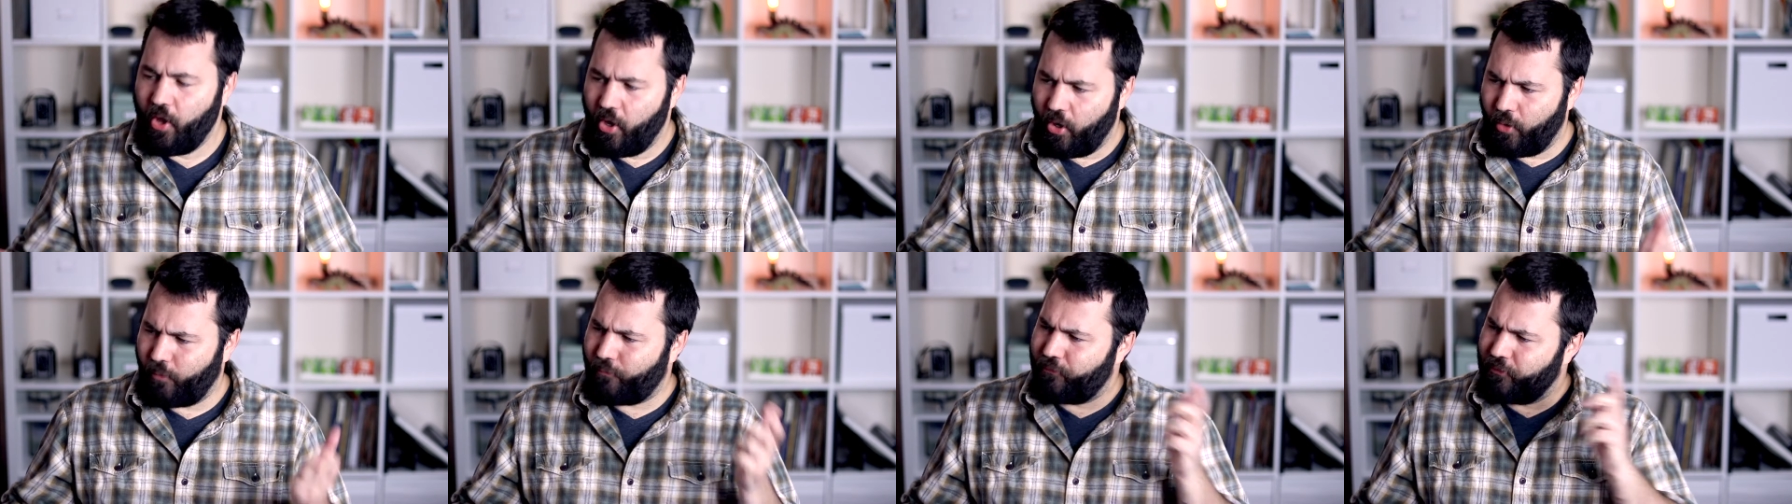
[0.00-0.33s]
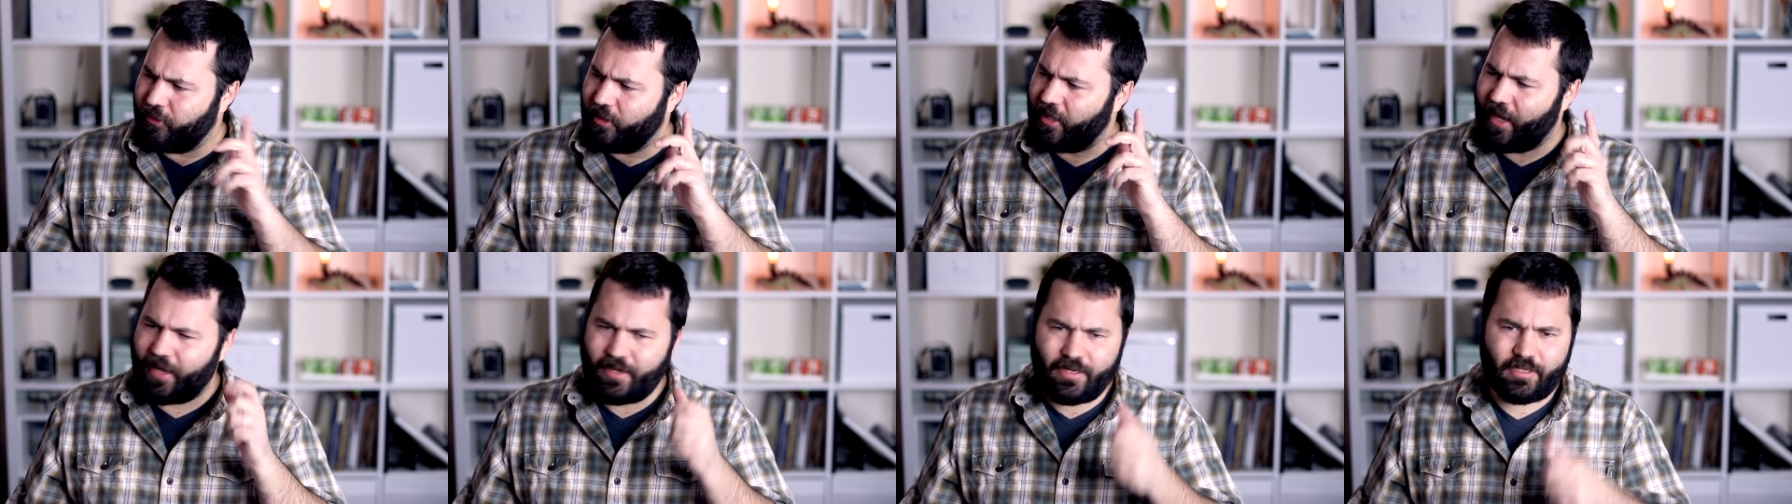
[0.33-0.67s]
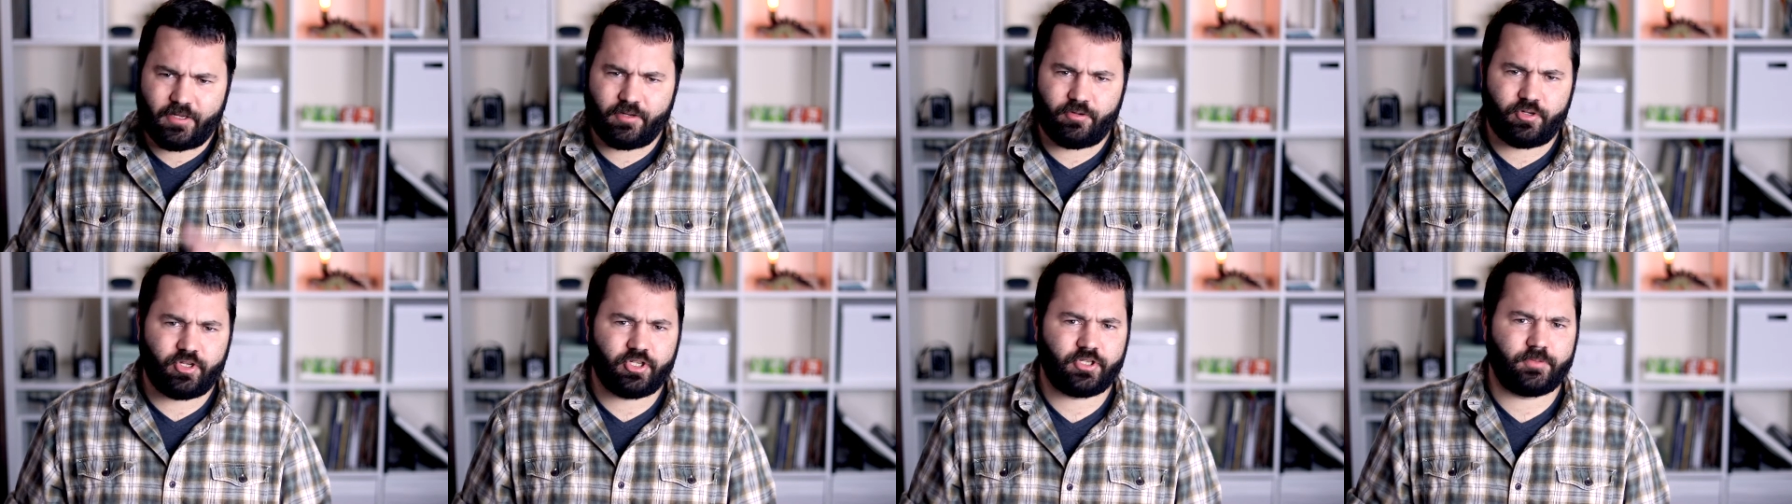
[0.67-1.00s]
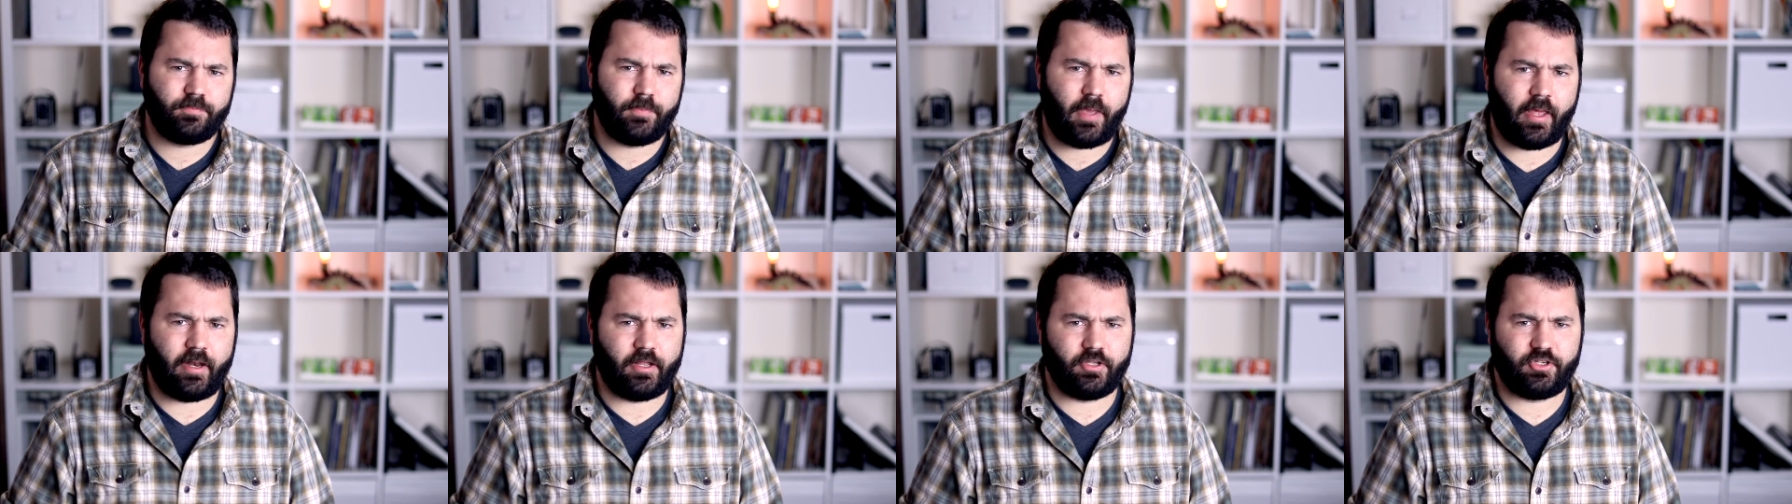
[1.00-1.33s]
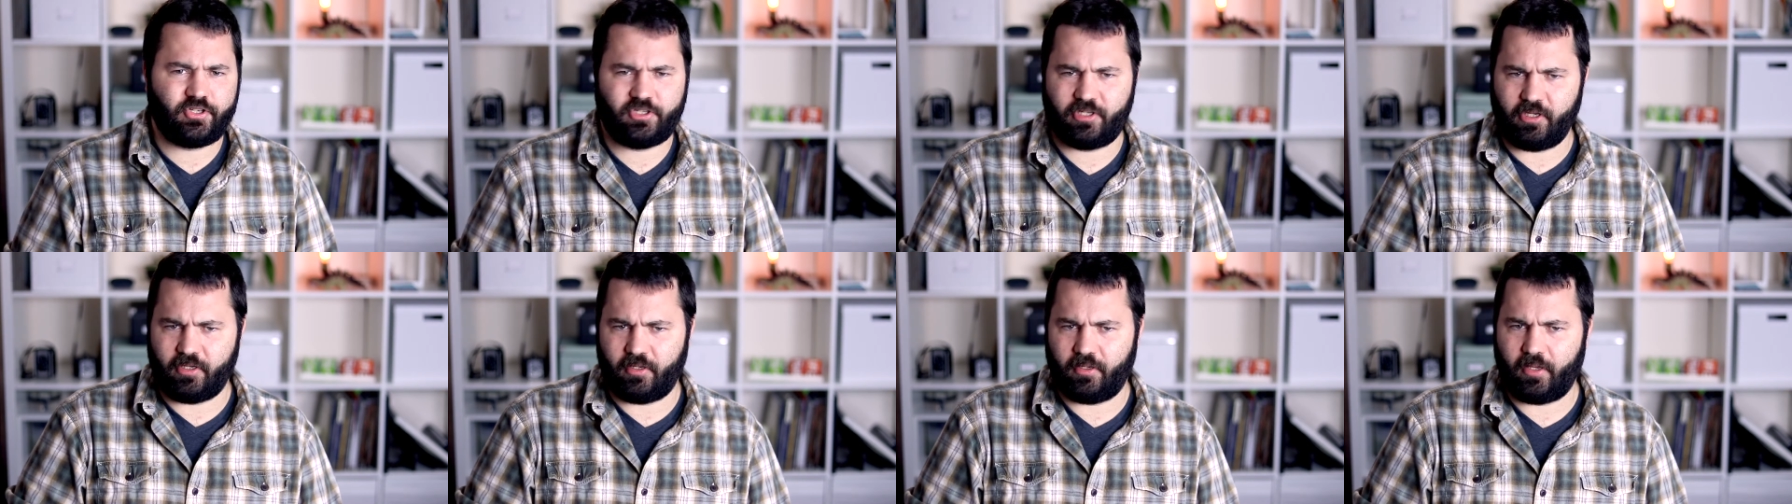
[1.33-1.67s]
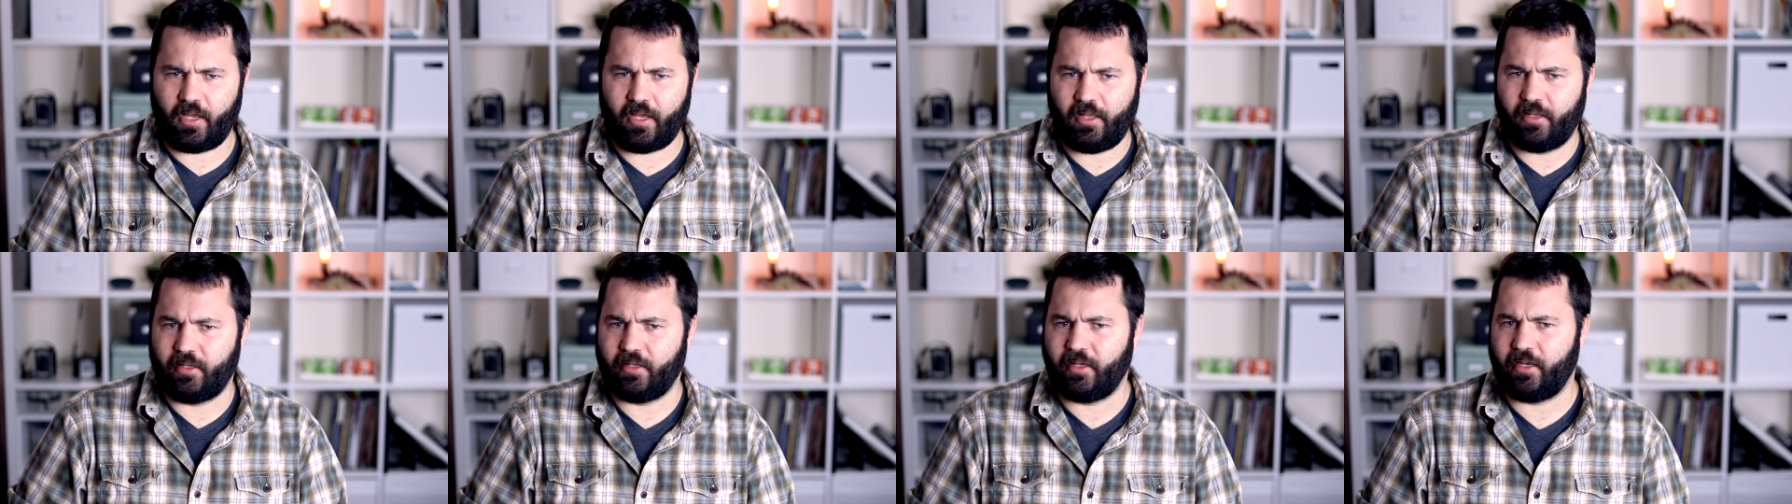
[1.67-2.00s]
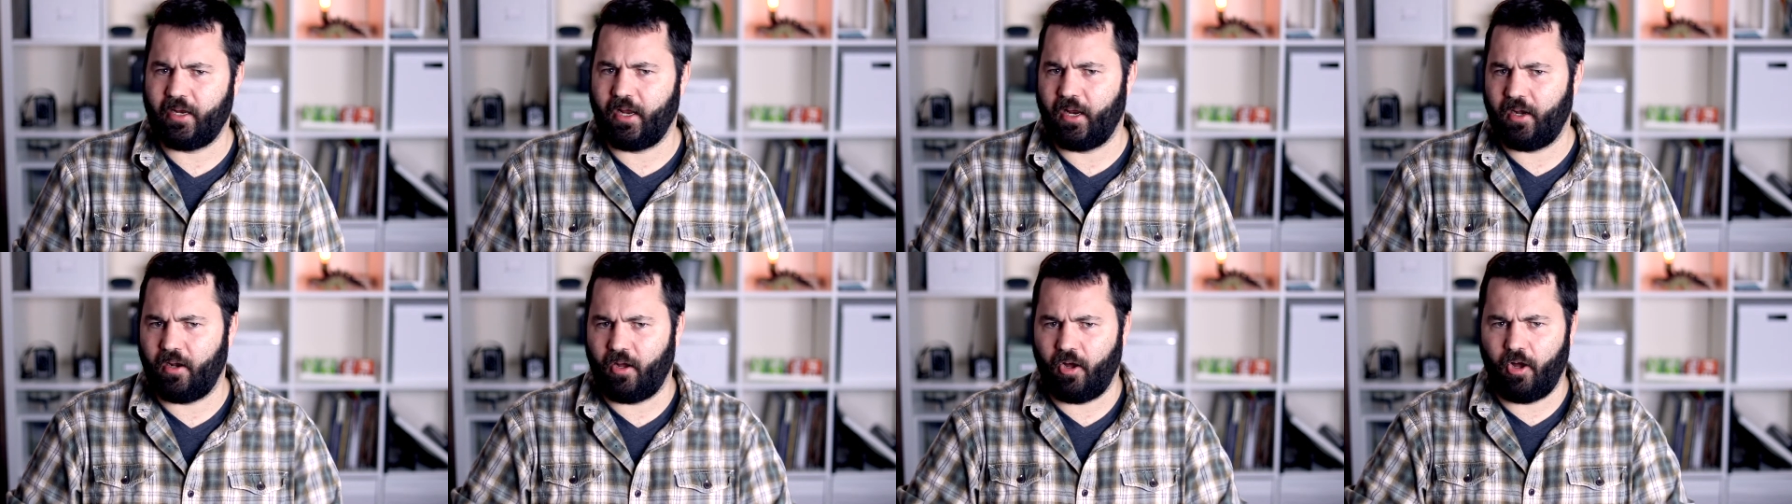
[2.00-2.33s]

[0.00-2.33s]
Hopefully I didn't just manage to alienate